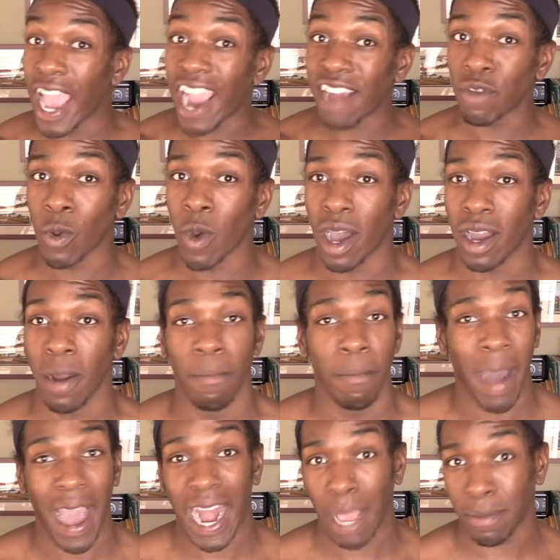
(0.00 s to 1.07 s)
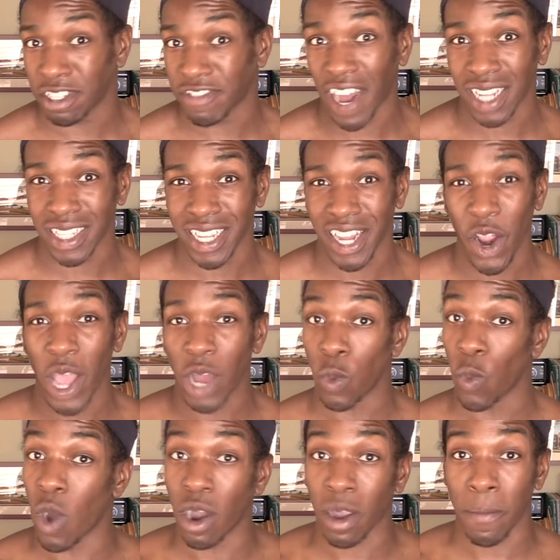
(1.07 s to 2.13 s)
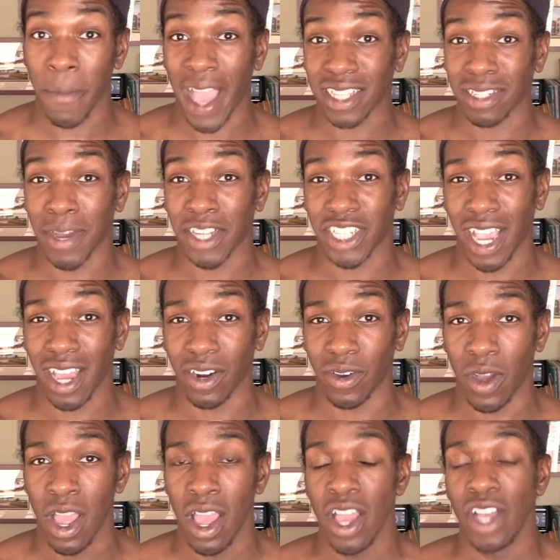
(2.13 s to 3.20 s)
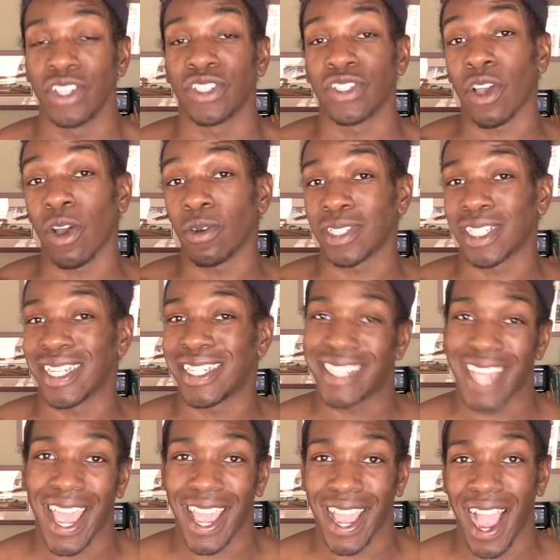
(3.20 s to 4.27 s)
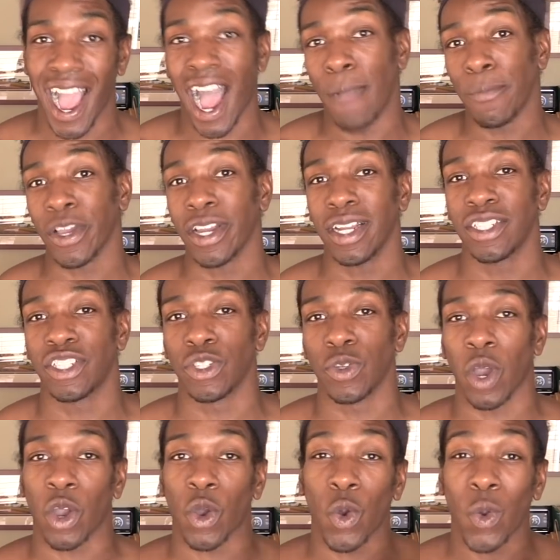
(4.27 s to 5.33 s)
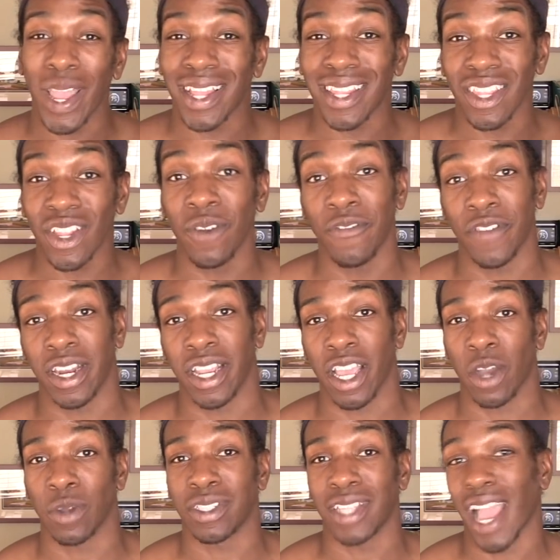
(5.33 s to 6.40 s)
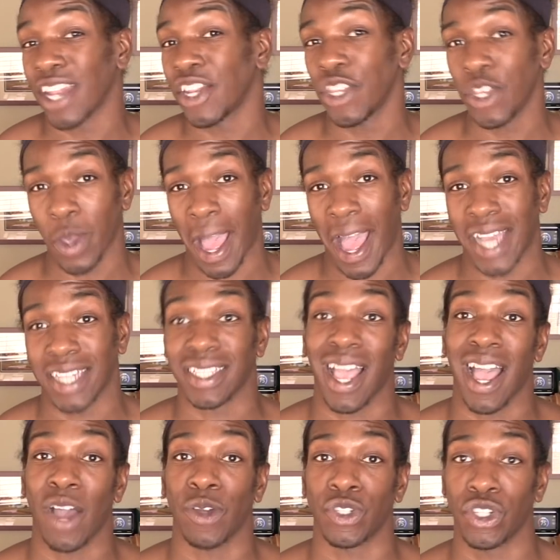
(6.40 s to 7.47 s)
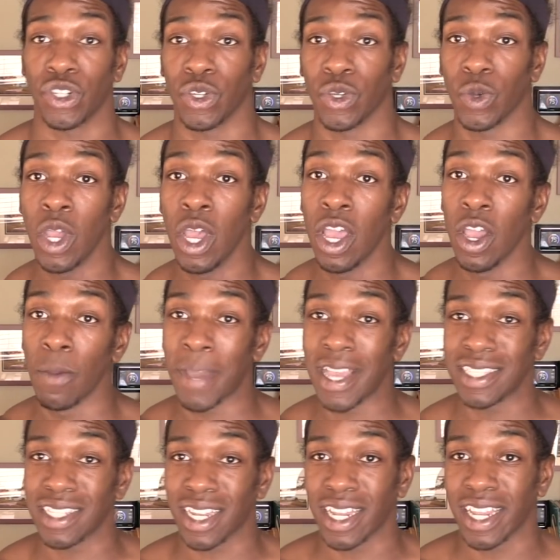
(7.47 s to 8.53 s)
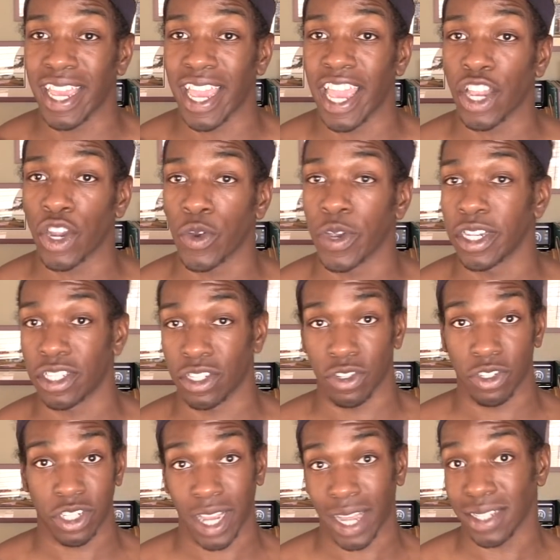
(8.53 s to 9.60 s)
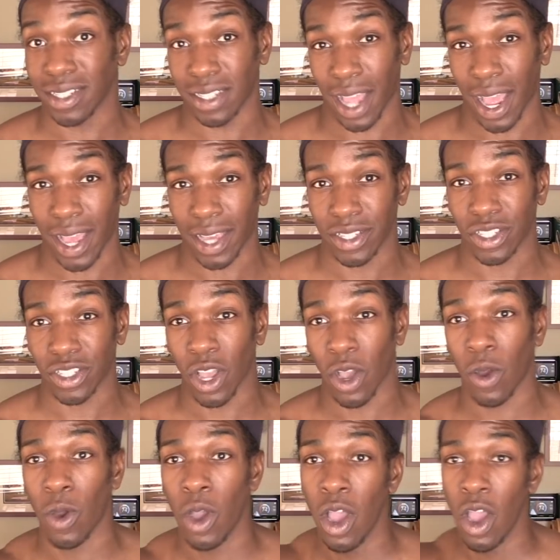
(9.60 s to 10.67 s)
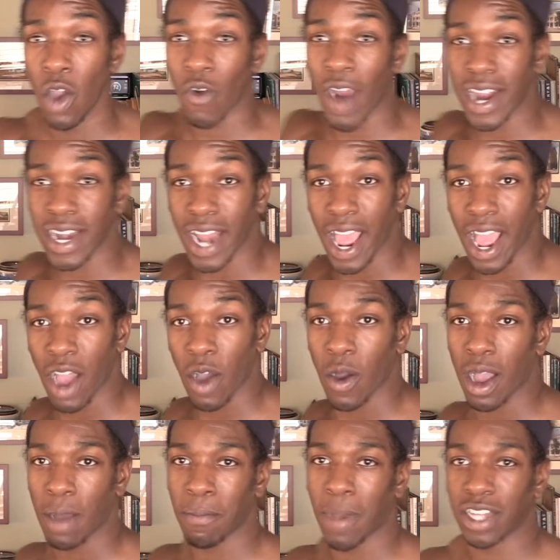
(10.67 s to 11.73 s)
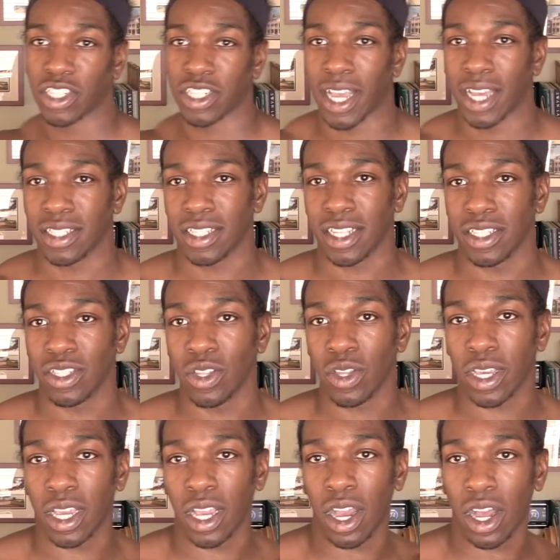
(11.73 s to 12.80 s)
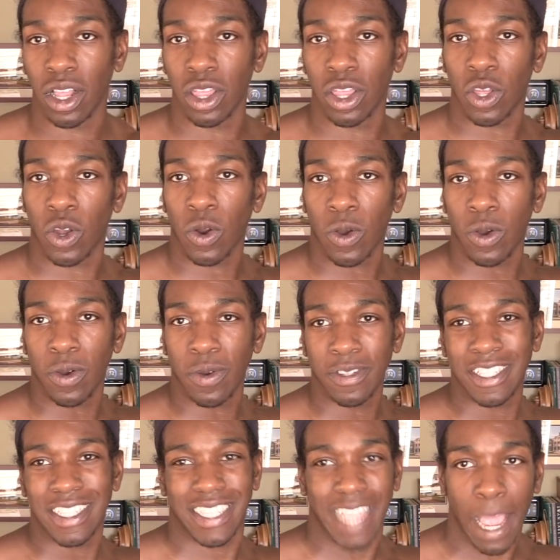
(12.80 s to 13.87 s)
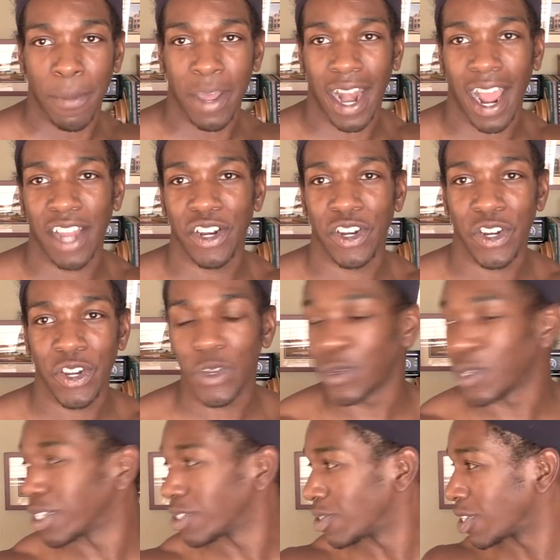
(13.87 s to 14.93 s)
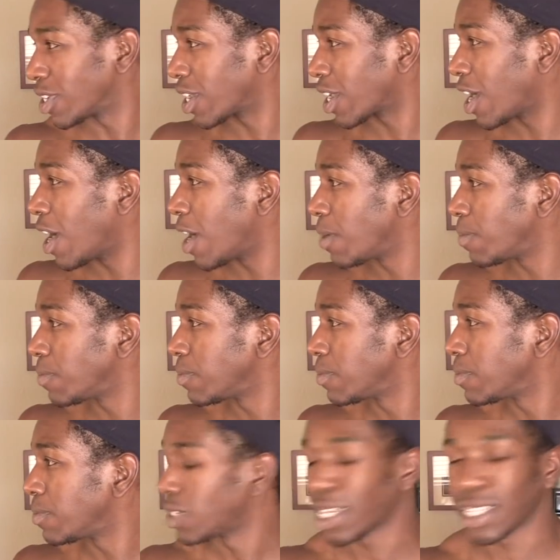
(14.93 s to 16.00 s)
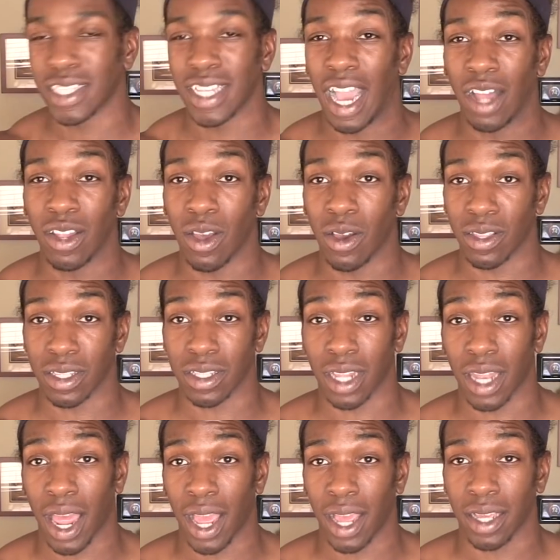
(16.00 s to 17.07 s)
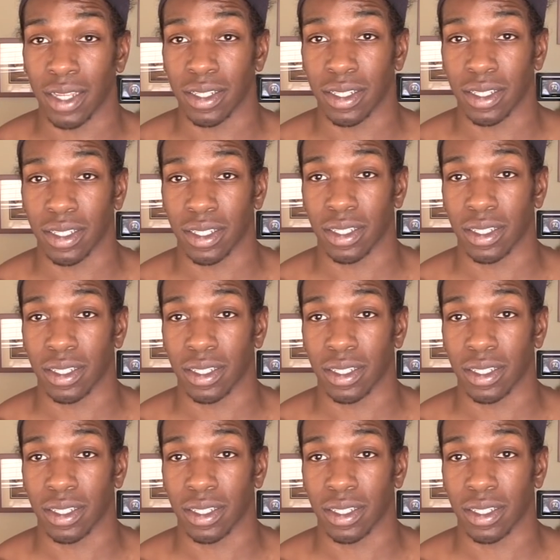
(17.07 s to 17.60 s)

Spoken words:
Hey everyone, my name is Valentino and welcome back to my channel. So today I'm gonna do a quick little video telling you guys how to basically increase your chest size. So right now my chest is looking a little, damn it, I knew this was gonna come. Let's see how long this lasts.